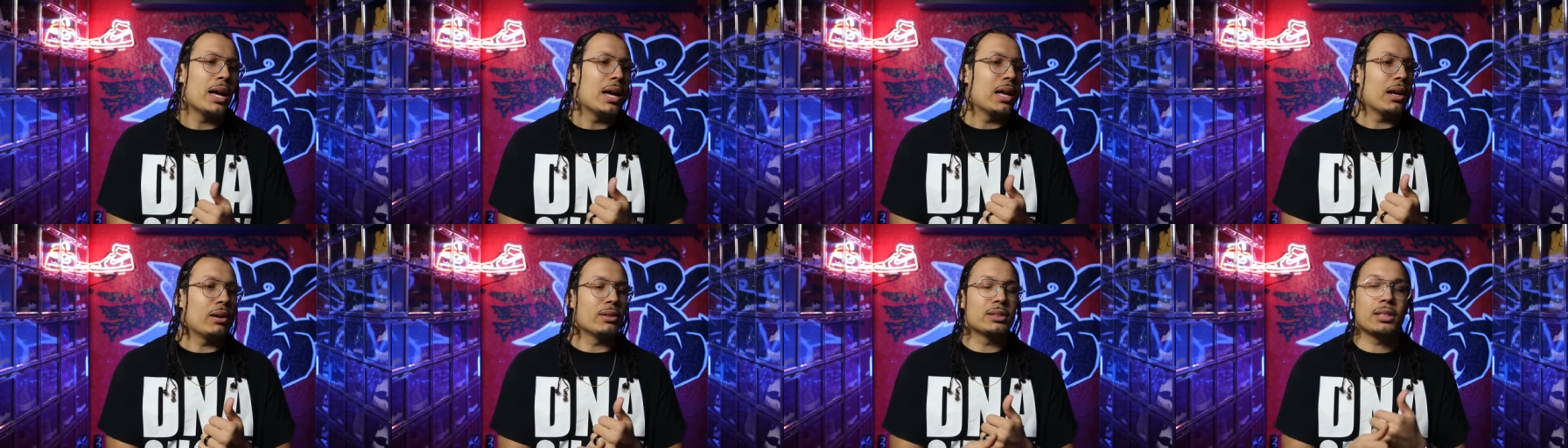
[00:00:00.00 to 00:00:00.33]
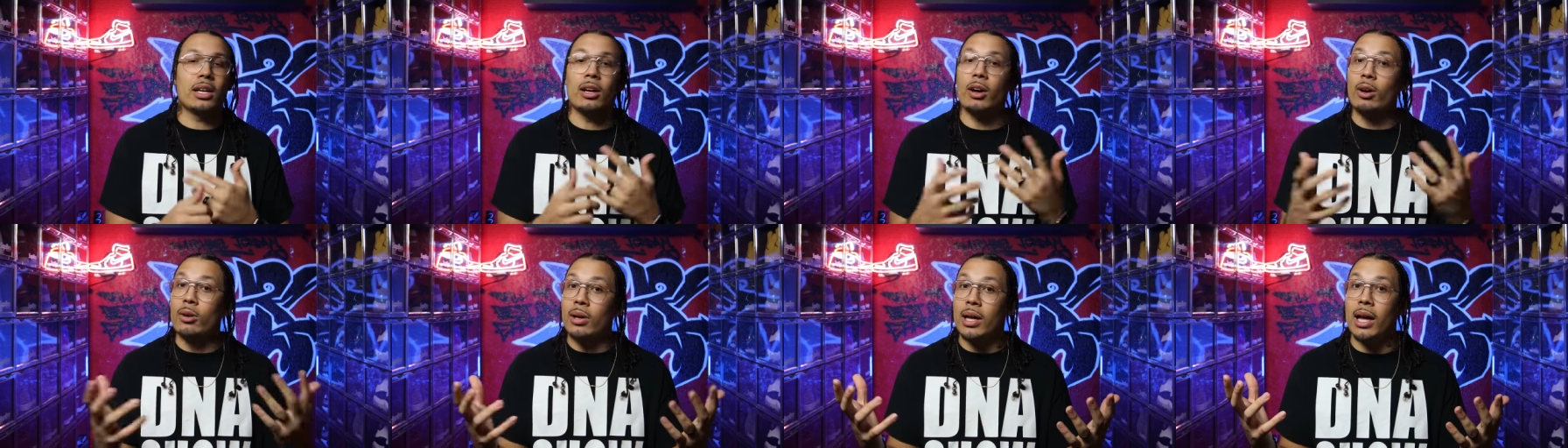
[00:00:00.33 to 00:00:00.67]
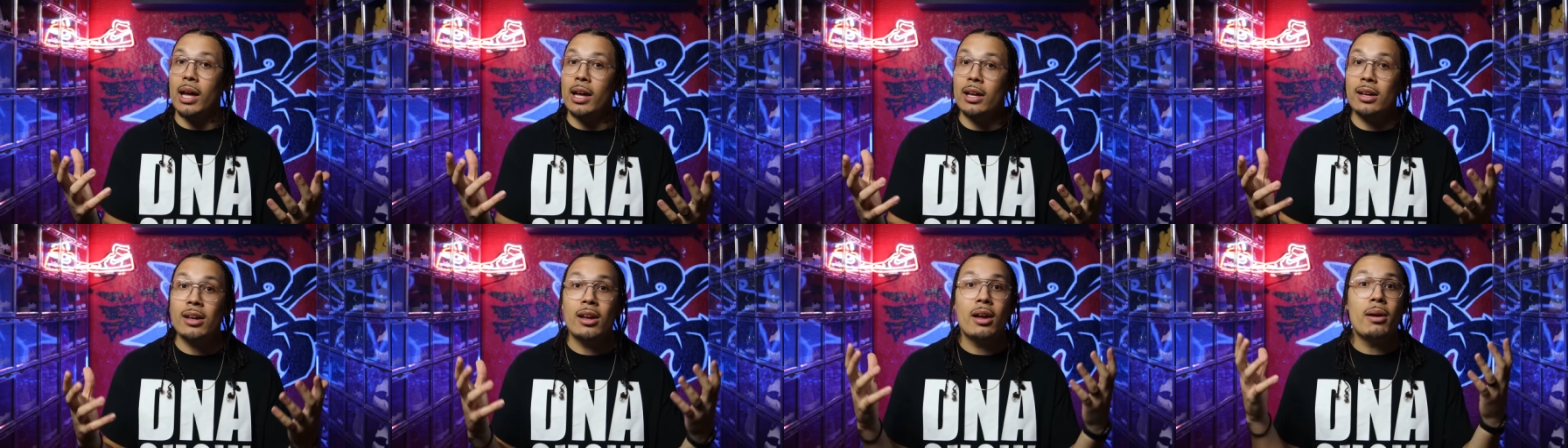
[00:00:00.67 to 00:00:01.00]
And I was like,
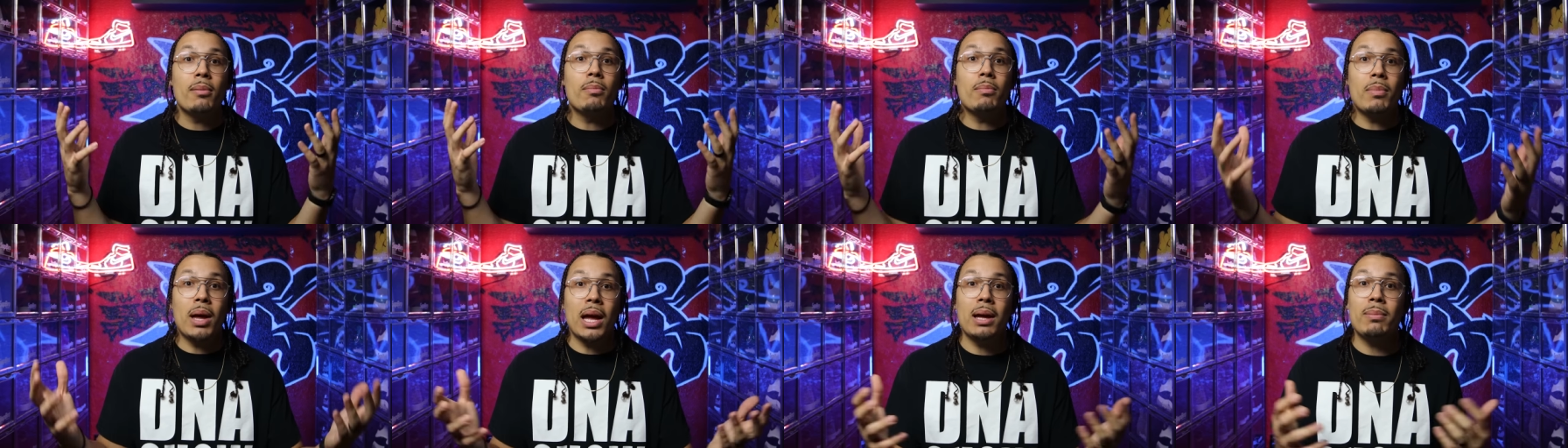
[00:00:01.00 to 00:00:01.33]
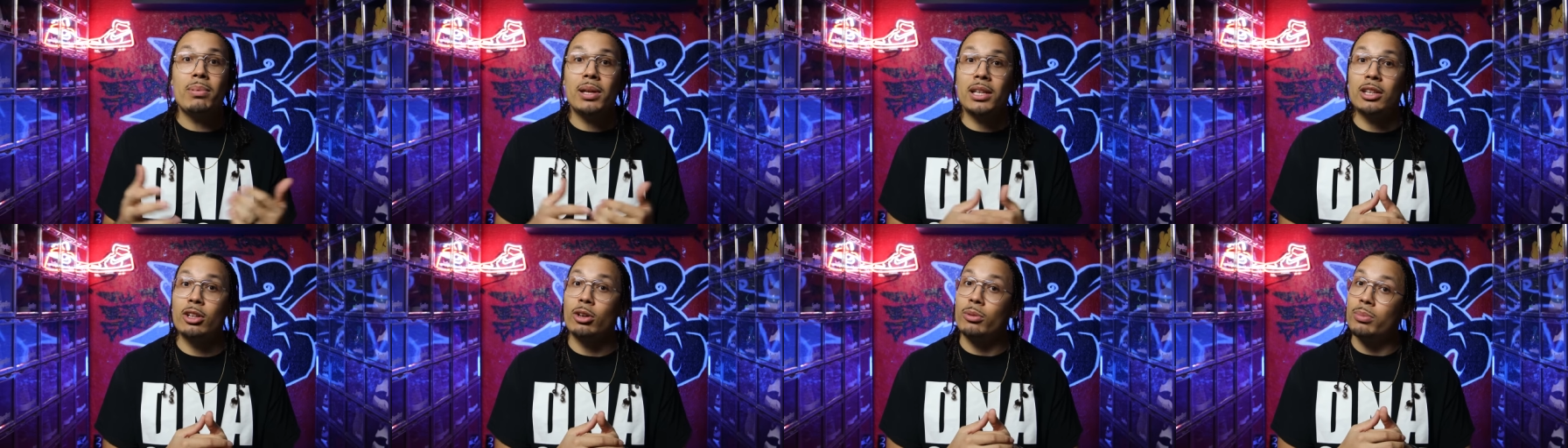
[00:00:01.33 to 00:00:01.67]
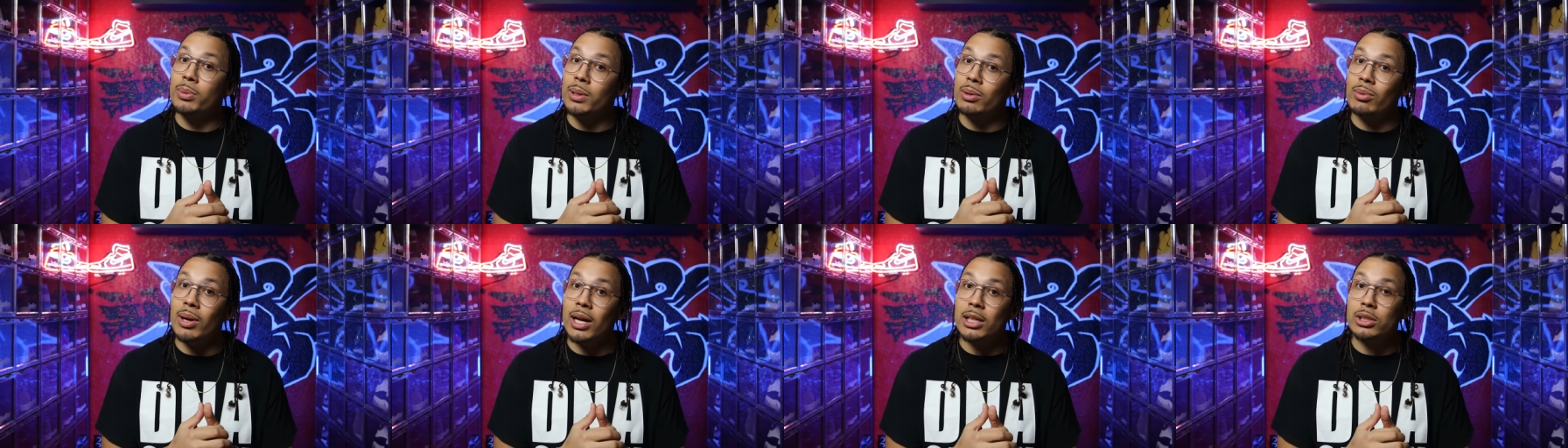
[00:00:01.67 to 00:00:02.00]
okay, maybe they'll
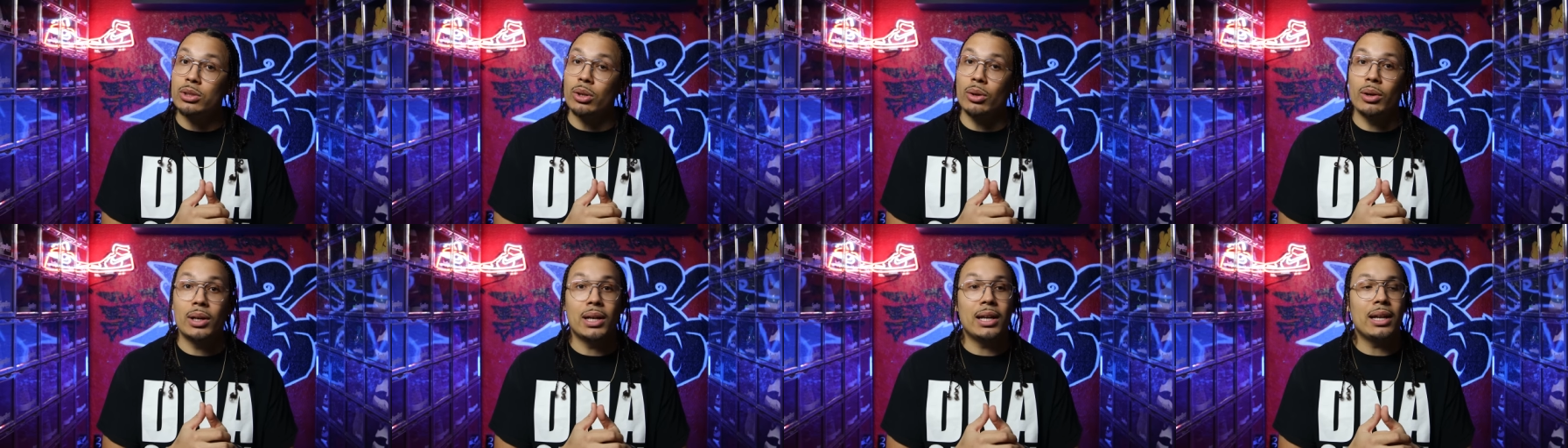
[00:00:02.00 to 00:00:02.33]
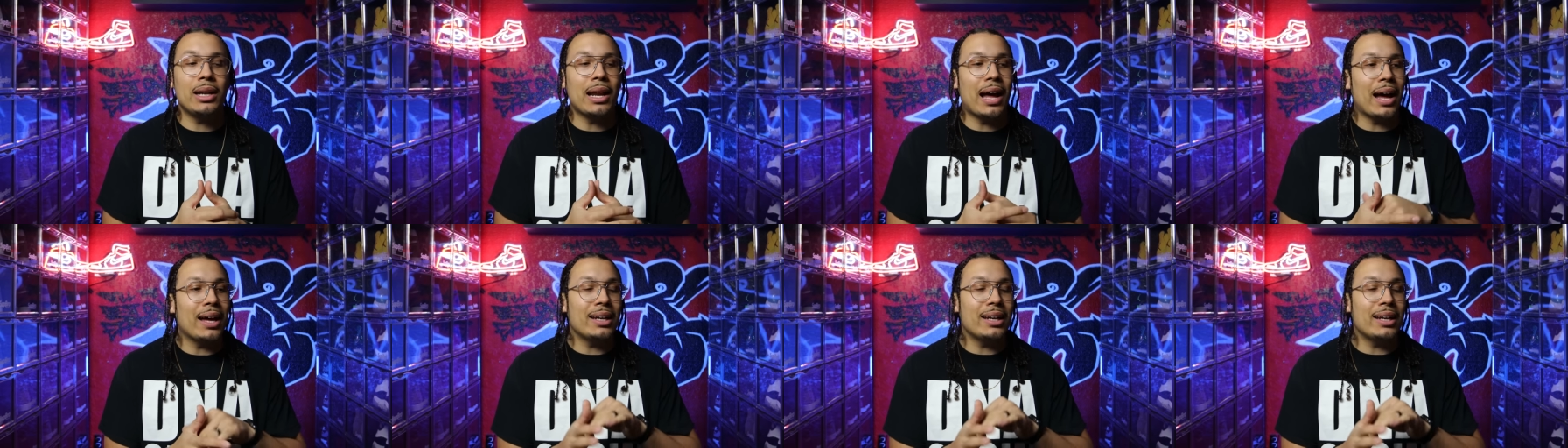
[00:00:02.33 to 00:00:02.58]
be retroing it.